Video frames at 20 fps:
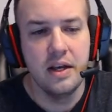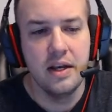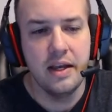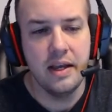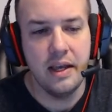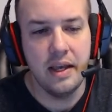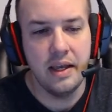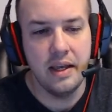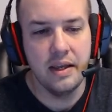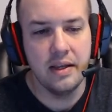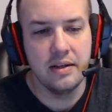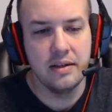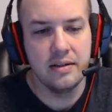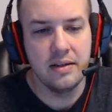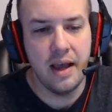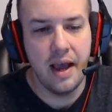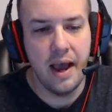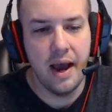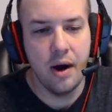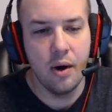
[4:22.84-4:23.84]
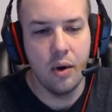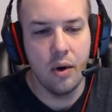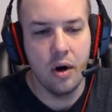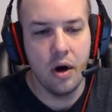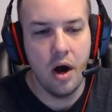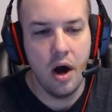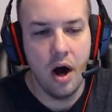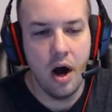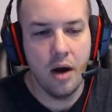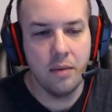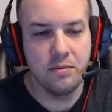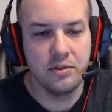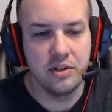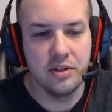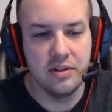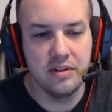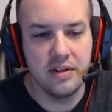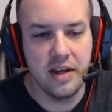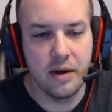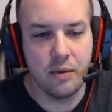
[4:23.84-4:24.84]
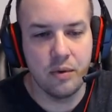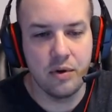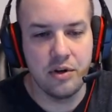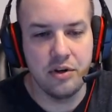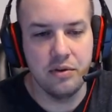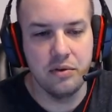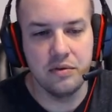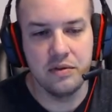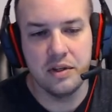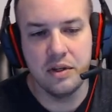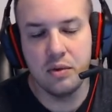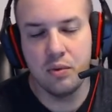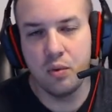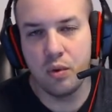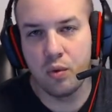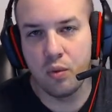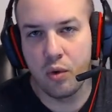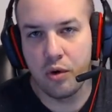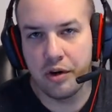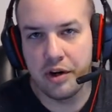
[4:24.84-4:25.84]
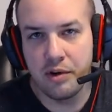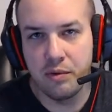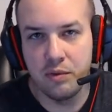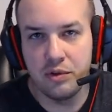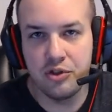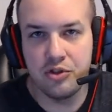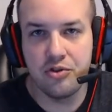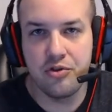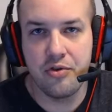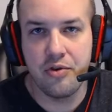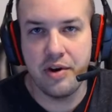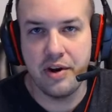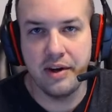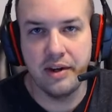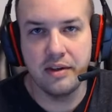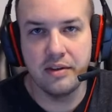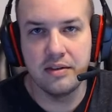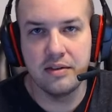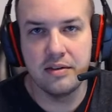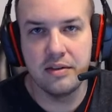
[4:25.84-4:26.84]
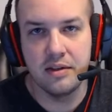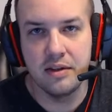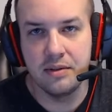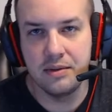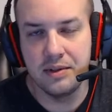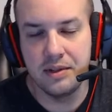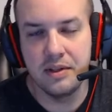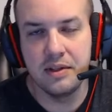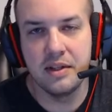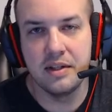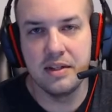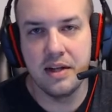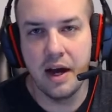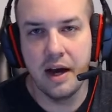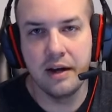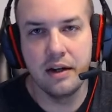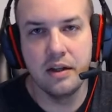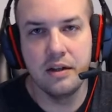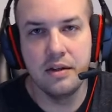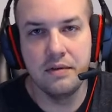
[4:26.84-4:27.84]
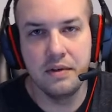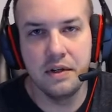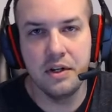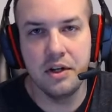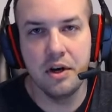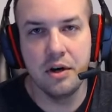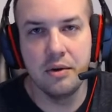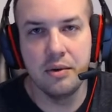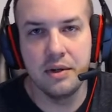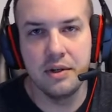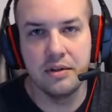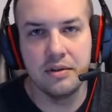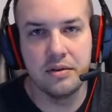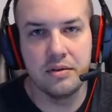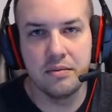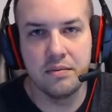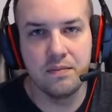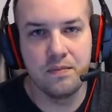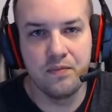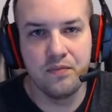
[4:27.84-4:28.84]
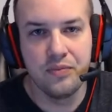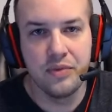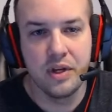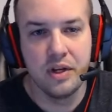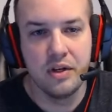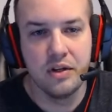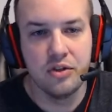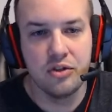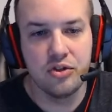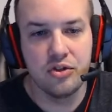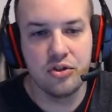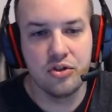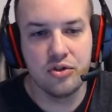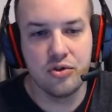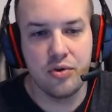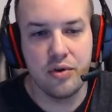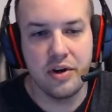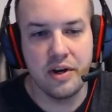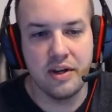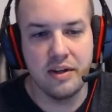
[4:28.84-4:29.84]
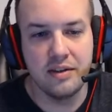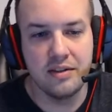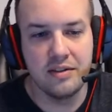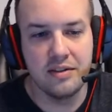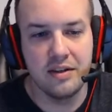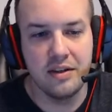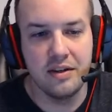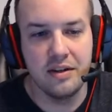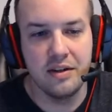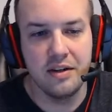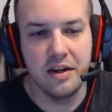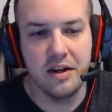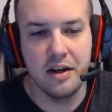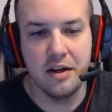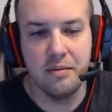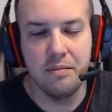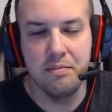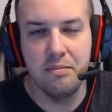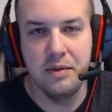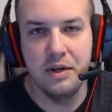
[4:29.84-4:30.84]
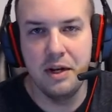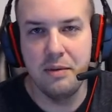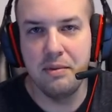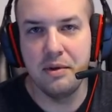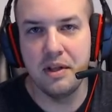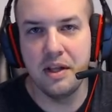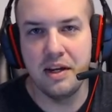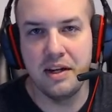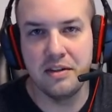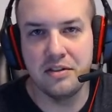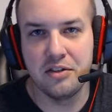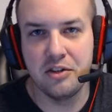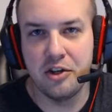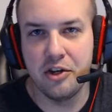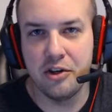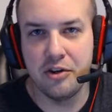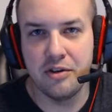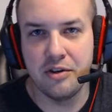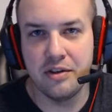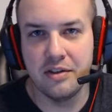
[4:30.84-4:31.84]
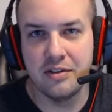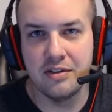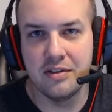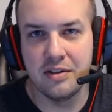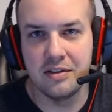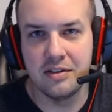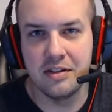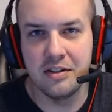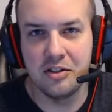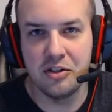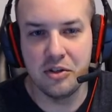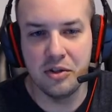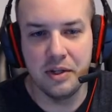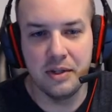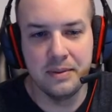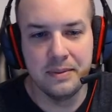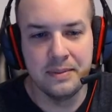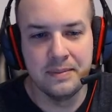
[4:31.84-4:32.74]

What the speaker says: is our options that we're using. We're working with strings. I mean, the title of the video is Strings and Manipulating Securities, essentially.